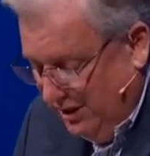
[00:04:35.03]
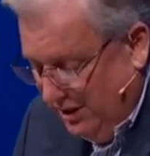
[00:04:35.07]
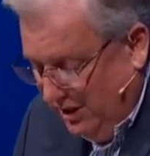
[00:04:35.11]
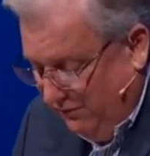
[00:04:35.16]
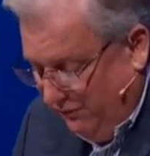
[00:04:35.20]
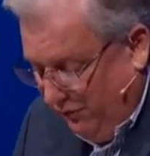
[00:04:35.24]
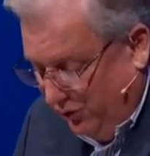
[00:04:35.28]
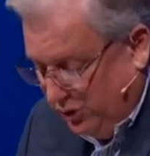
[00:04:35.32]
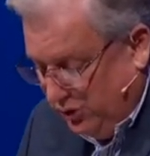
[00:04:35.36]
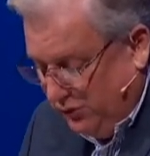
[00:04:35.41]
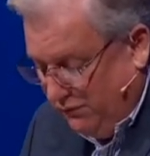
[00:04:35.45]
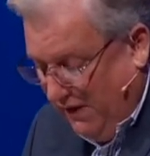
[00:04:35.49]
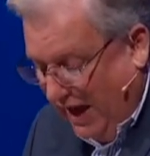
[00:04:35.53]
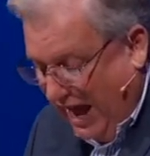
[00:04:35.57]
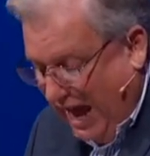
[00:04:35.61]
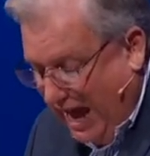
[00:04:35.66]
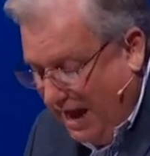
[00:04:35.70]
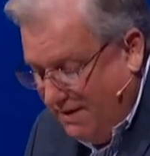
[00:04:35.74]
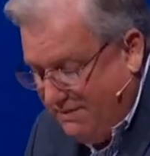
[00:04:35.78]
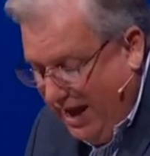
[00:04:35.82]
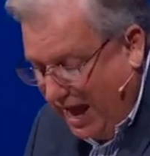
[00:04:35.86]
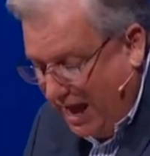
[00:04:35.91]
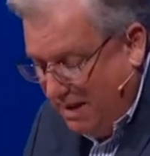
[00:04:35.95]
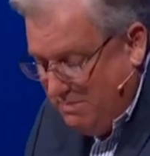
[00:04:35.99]
Verse
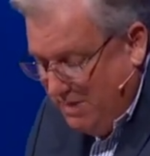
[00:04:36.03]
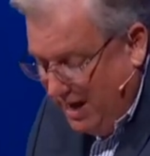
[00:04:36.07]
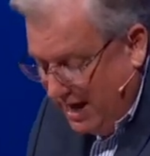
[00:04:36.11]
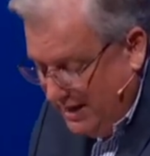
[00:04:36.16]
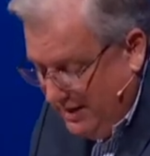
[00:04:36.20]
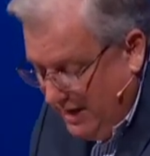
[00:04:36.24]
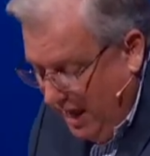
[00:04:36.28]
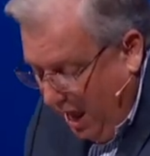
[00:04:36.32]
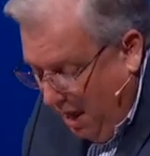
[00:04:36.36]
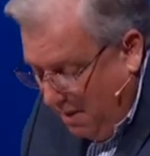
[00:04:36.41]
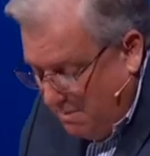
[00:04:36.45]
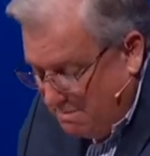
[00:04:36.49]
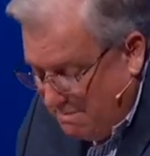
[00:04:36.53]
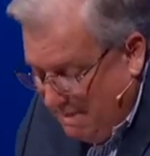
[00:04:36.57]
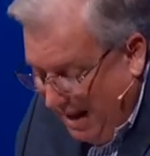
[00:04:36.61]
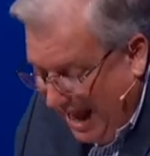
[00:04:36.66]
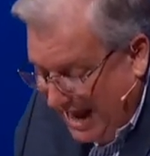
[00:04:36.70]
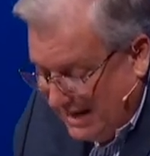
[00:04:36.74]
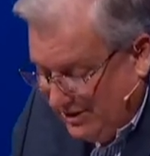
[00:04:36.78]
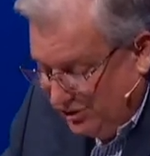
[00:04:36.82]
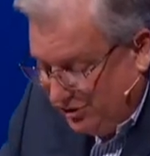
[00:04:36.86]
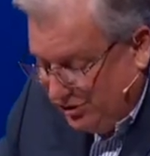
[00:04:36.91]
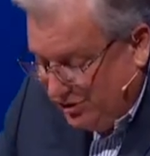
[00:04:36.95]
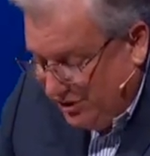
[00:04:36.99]
5, I made
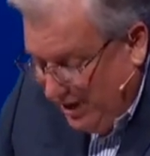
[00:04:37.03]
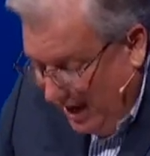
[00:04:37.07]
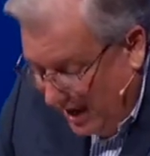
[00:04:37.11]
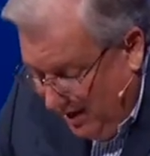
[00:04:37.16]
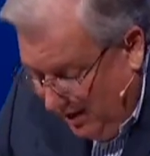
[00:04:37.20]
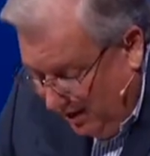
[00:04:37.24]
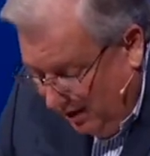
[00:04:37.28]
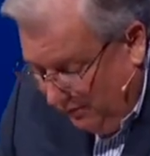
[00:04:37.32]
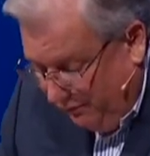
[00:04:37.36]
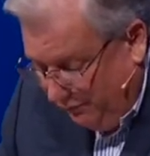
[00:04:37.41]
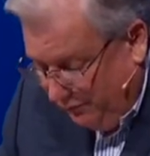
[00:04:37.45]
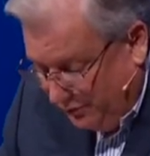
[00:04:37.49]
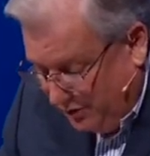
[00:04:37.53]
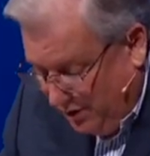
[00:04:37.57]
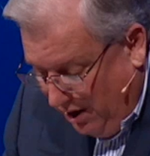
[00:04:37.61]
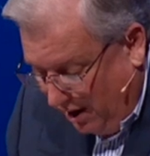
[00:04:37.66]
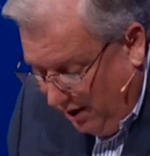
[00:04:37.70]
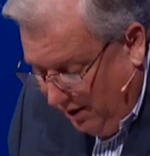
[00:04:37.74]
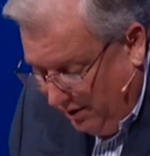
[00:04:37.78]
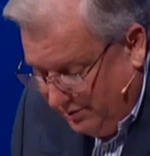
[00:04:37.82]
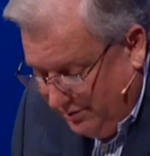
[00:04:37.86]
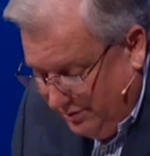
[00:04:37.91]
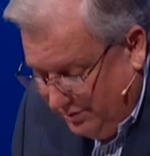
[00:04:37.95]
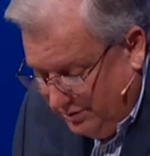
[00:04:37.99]
myself
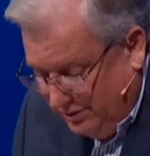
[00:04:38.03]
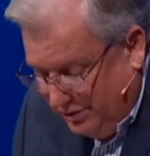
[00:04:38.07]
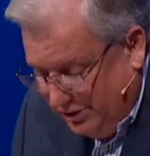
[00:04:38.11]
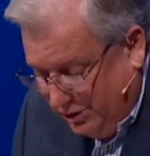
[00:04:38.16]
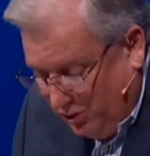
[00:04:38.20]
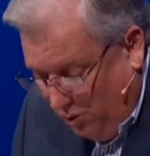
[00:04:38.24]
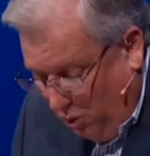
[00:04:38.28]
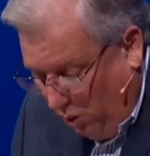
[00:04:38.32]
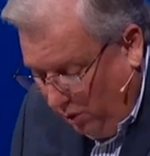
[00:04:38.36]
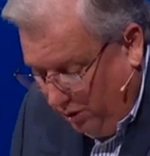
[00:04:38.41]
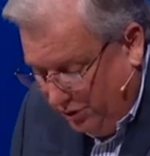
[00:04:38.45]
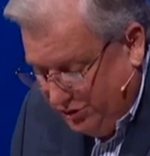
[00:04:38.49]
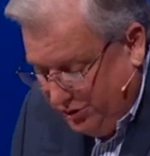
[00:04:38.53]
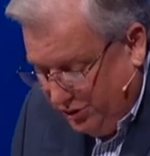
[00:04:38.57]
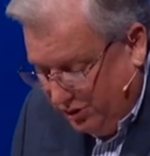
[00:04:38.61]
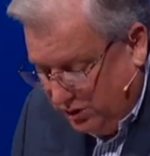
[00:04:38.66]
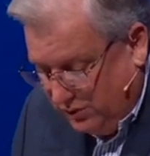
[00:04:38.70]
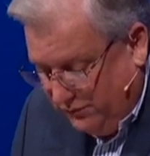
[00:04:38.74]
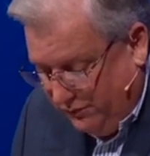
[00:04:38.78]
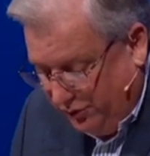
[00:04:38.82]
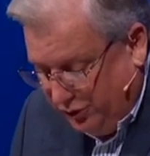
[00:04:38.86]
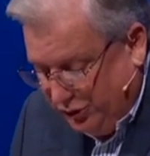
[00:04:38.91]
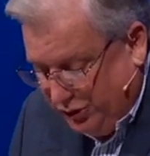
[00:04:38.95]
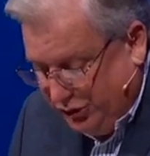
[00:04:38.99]
gardens and orchards.
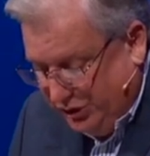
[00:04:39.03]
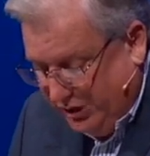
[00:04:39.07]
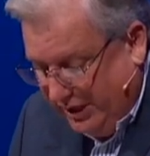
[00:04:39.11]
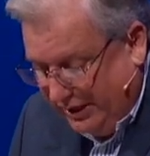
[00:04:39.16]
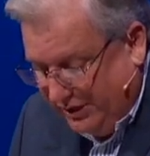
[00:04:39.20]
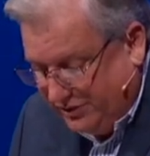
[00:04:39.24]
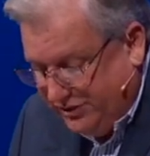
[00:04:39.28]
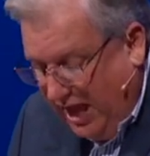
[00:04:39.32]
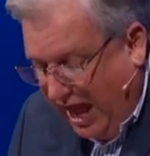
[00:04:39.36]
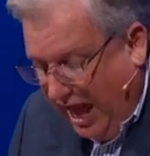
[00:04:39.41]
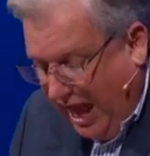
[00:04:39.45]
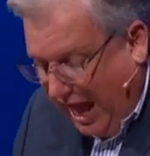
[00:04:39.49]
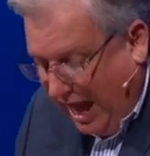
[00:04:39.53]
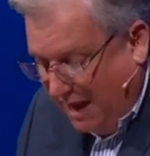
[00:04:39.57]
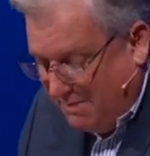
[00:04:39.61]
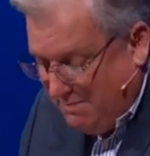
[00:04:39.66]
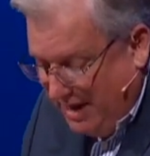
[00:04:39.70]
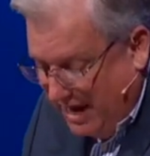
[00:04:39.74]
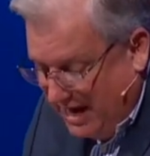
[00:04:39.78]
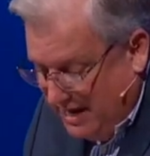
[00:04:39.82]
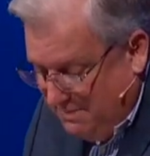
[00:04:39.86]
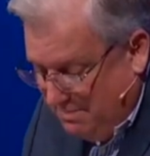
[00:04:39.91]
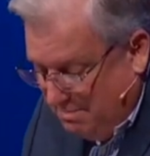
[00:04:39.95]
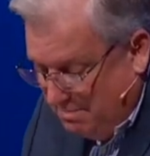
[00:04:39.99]
Verse 6, I
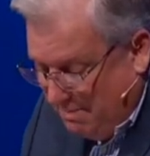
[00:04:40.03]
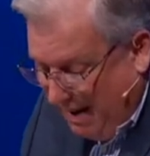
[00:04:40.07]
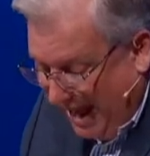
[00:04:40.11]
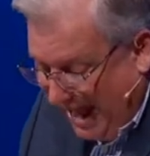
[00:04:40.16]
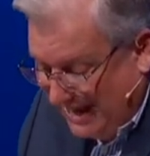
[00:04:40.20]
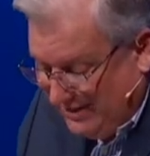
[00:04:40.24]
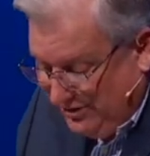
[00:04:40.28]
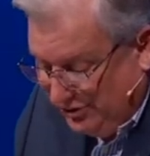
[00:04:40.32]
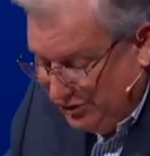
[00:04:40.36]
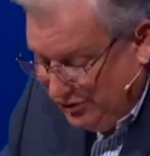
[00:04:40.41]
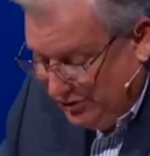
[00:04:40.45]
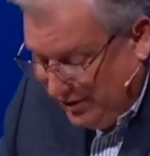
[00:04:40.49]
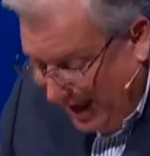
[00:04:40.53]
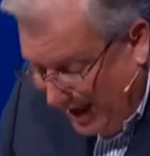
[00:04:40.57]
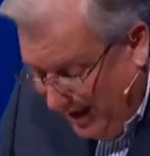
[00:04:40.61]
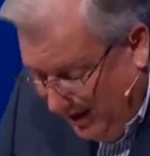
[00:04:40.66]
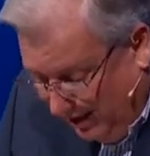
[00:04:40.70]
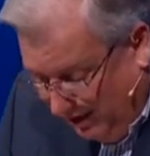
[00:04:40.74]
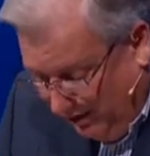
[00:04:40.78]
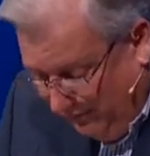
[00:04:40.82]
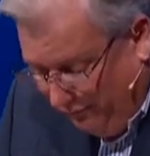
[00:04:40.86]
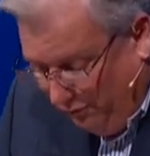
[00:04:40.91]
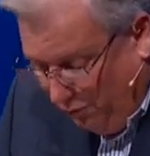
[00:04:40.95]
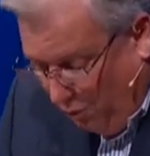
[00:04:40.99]
made
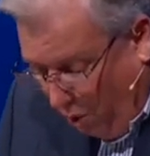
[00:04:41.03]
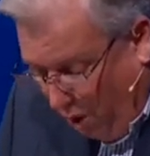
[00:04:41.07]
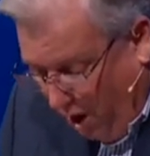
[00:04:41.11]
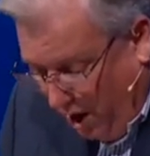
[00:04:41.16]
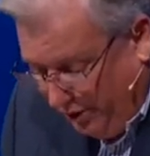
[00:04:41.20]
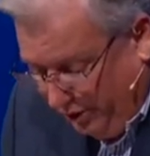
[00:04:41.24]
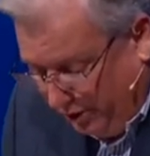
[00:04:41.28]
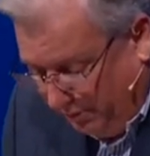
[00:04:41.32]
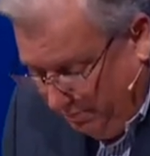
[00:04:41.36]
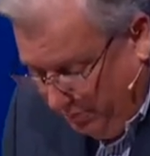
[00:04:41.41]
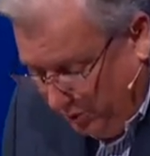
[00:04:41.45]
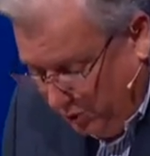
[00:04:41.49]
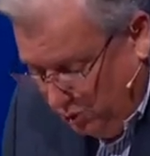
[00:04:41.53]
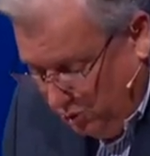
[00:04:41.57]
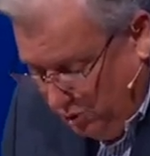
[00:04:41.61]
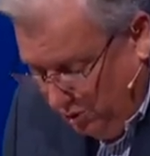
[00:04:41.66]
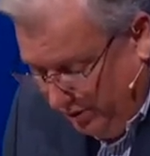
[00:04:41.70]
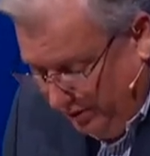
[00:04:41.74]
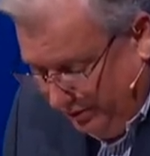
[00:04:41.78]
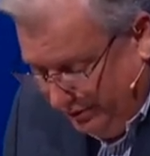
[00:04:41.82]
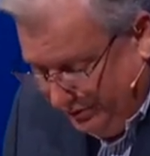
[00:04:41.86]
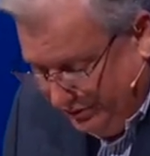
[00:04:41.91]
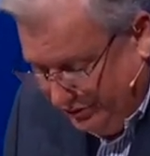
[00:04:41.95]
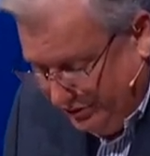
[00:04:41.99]
myself water
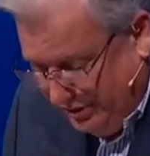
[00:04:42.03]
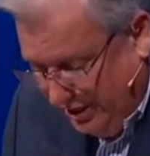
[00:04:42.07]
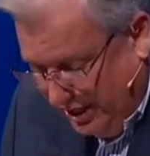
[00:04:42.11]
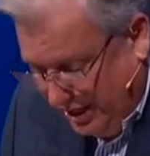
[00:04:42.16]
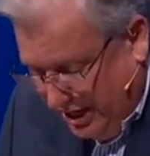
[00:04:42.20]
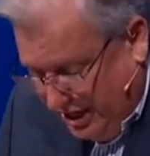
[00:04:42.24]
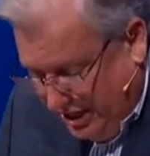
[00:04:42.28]
pools.